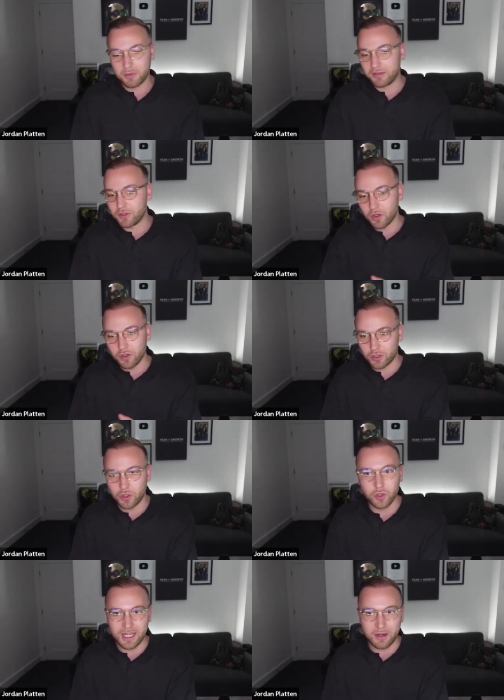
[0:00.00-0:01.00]
But if you've got a
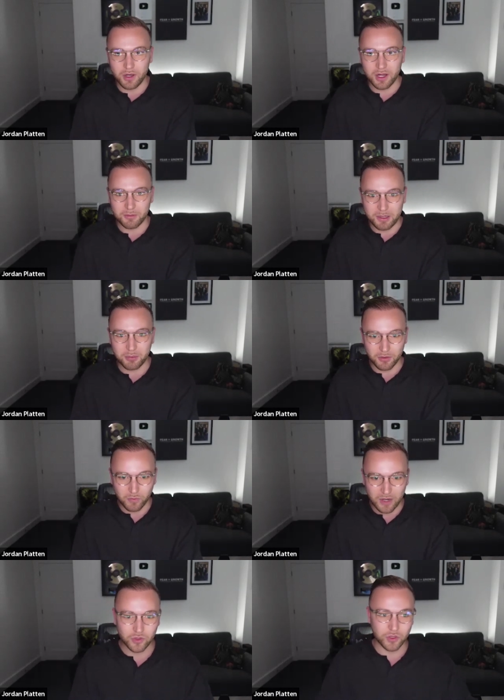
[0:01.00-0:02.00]
good network of people
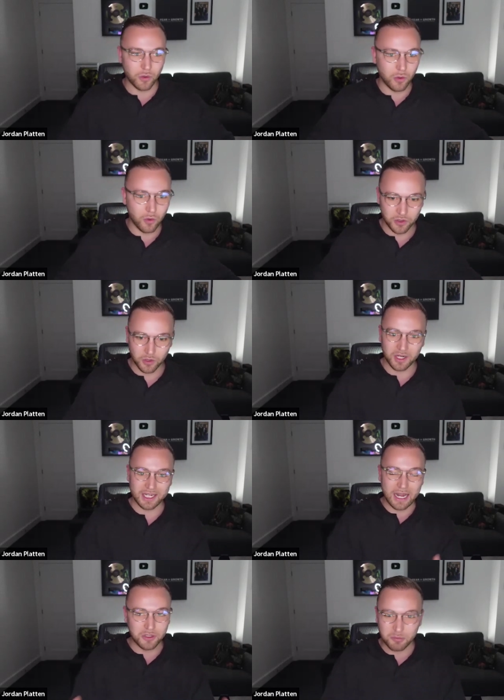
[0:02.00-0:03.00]
around you, or you've got
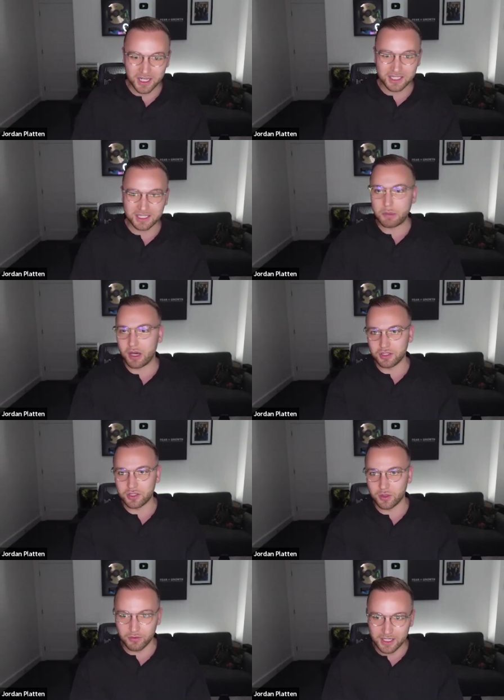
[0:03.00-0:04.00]
accountability partners
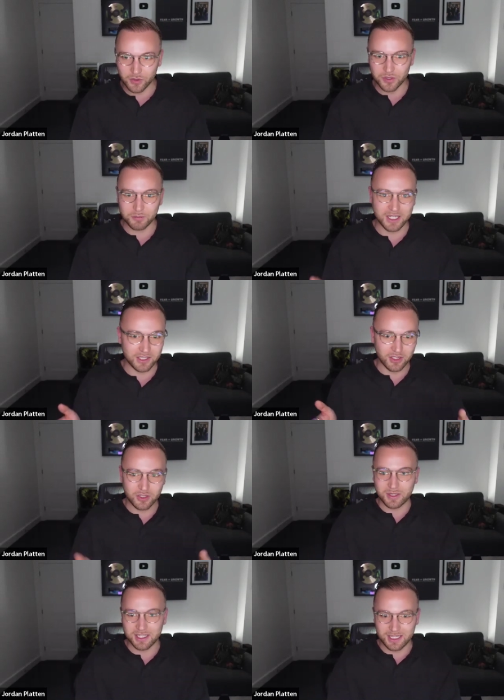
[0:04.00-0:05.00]
who are in your space that are
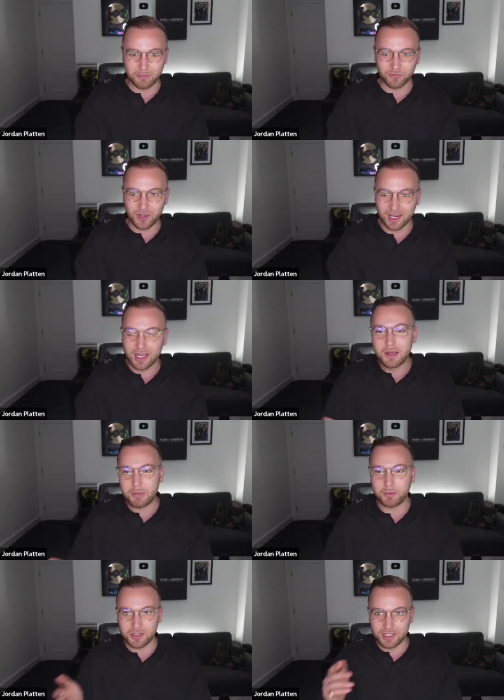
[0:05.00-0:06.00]
doing the same thing,
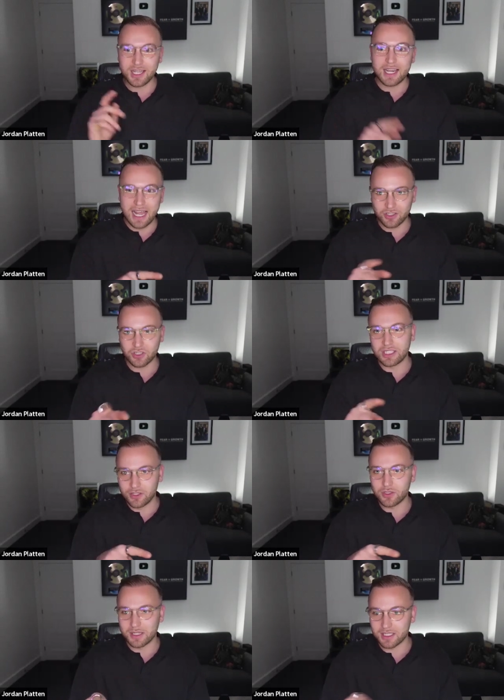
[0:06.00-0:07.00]
people to say, actually,
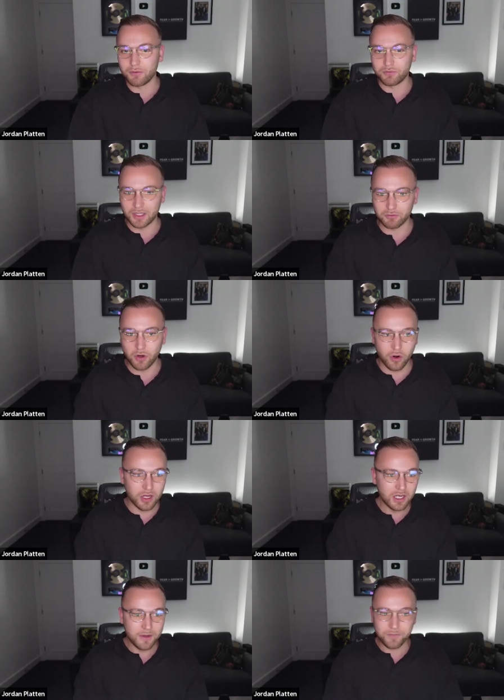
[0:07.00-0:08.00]
you're doing something
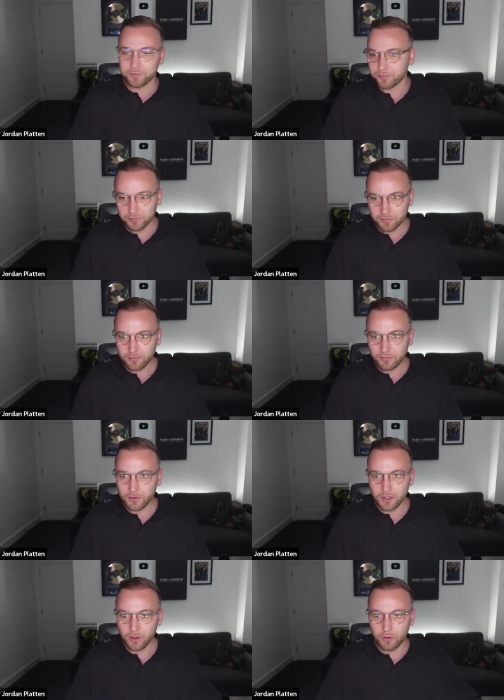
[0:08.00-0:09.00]
wrong,
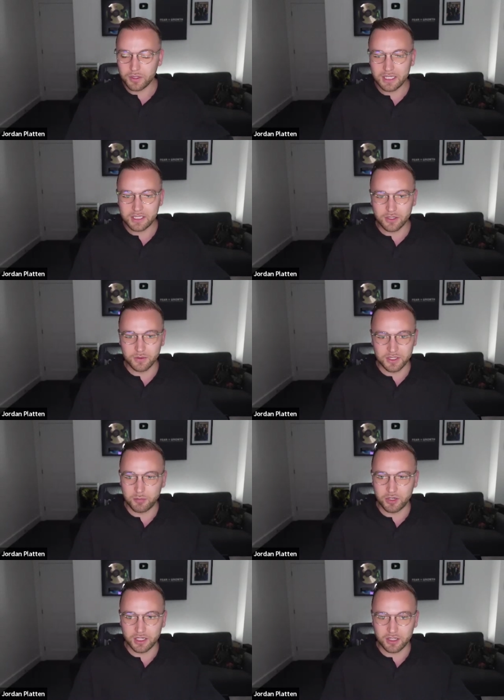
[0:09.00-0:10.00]
all you need to do is just
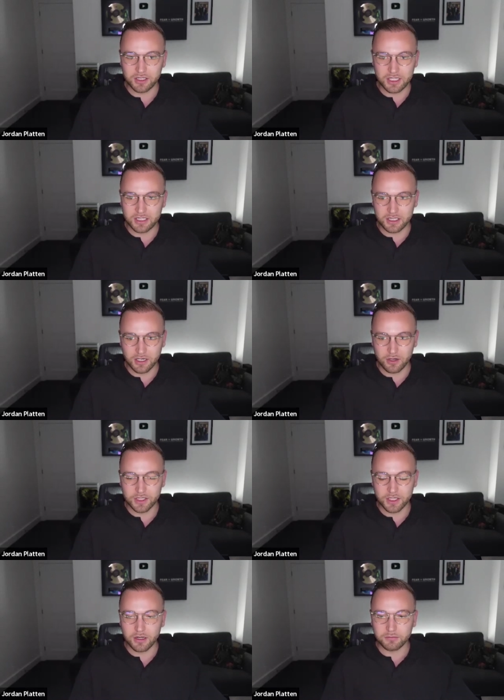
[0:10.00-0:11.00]
put in consistency over
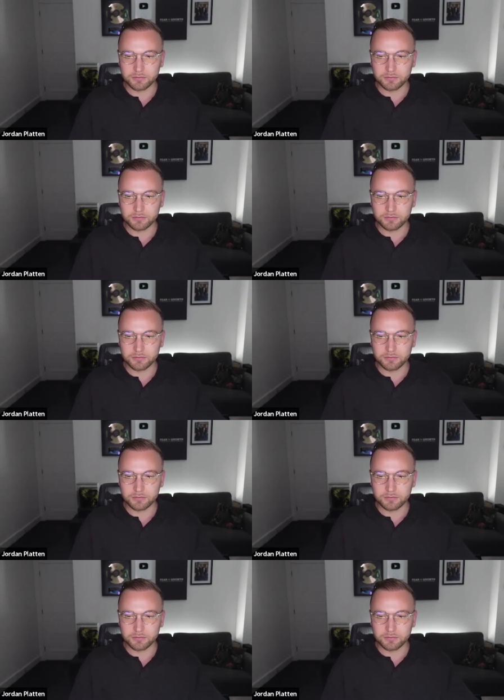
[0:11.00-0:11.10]
time.